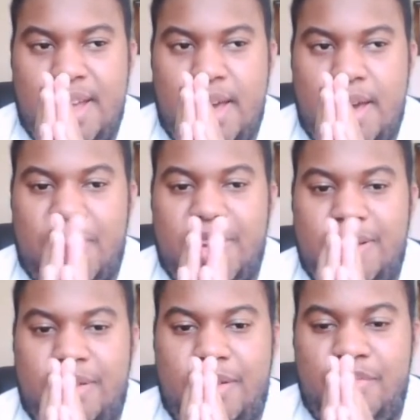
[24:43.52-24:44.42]
And
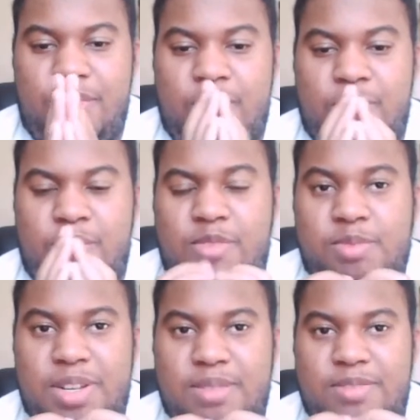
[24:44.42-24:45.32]
let me
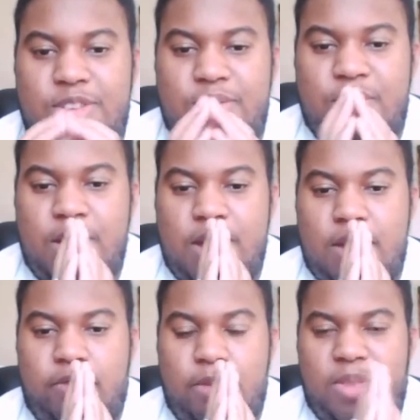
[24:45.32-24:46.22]
explain something to you.
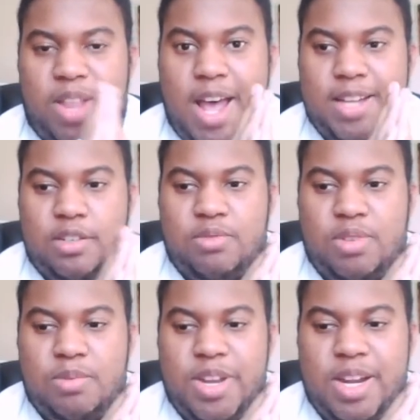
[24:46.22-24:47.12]
From last year's
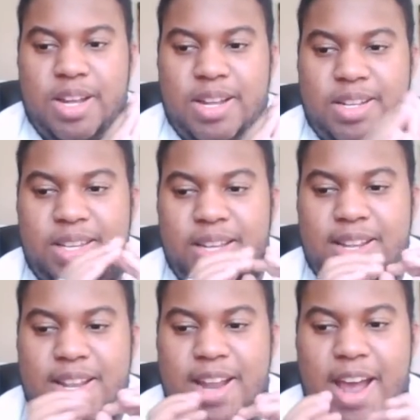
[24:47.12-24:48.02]
WrestleMania to
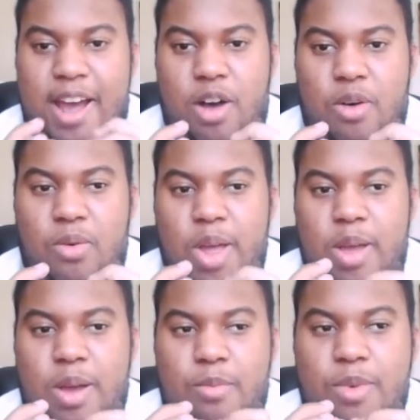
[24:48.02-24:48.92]
now,
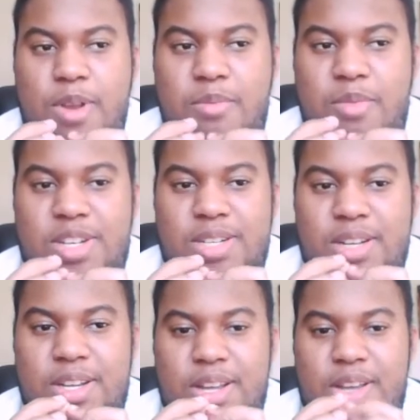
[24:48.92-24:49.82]
pretty much
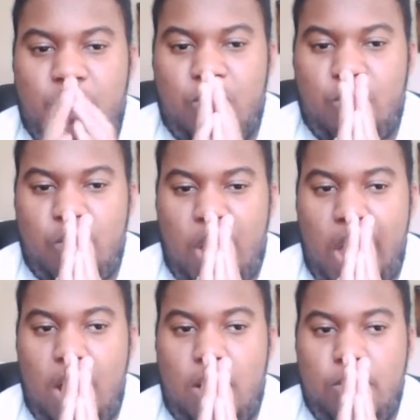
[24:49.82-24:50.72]

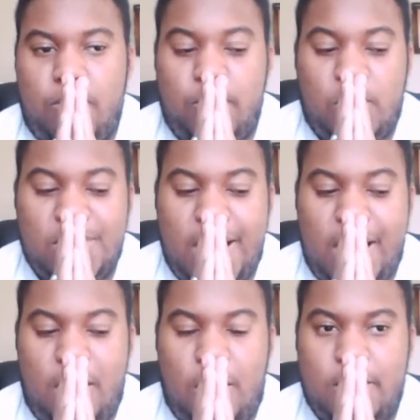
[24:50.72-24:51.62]
almost
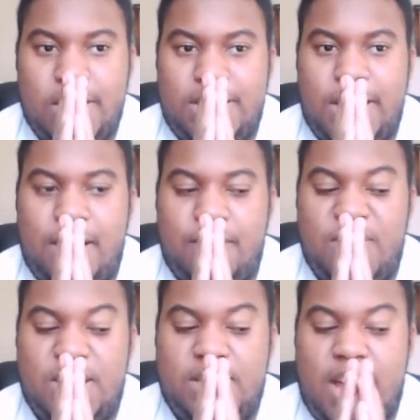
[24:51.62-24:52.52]
all the
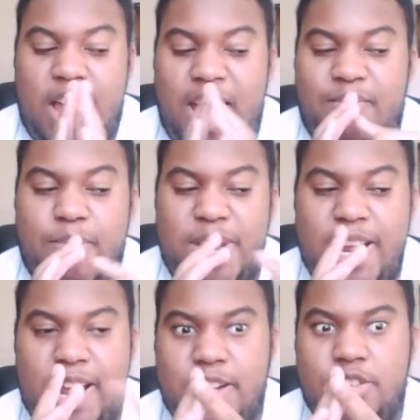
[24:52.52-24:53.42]
champions have
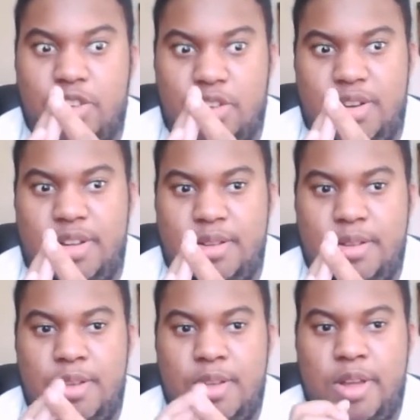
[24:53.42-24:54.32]
been injured.
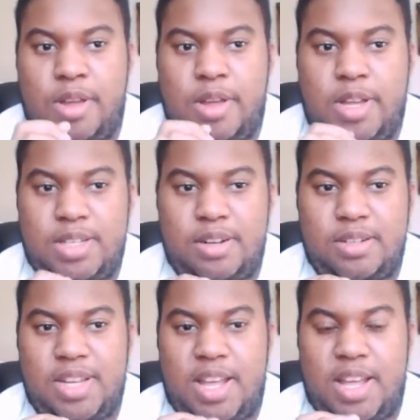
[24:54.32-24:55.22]

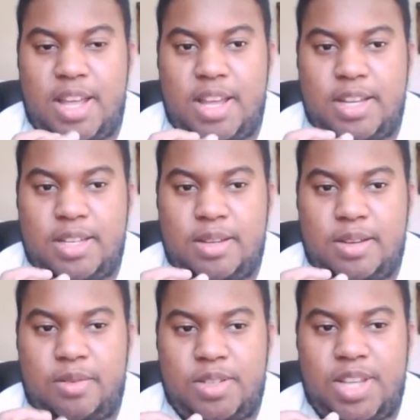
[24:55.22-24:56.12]
Seriously,
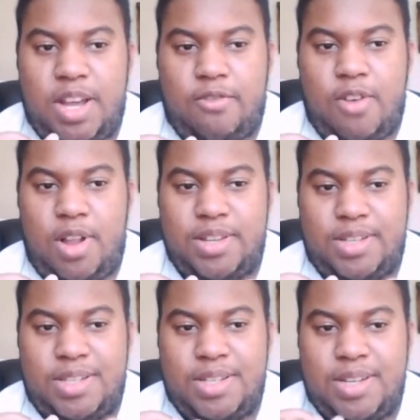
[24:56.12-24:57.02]
Seth
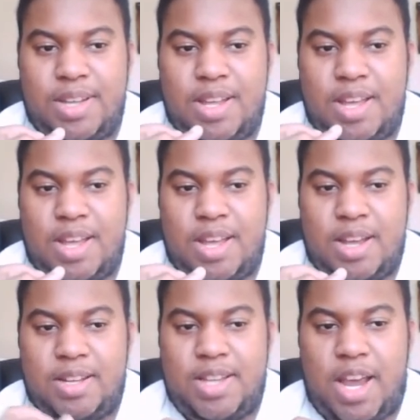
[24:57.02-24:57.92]
Rollins,
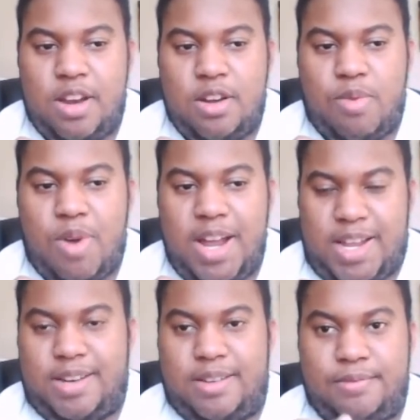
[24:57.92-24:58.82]
Daniel Bryan,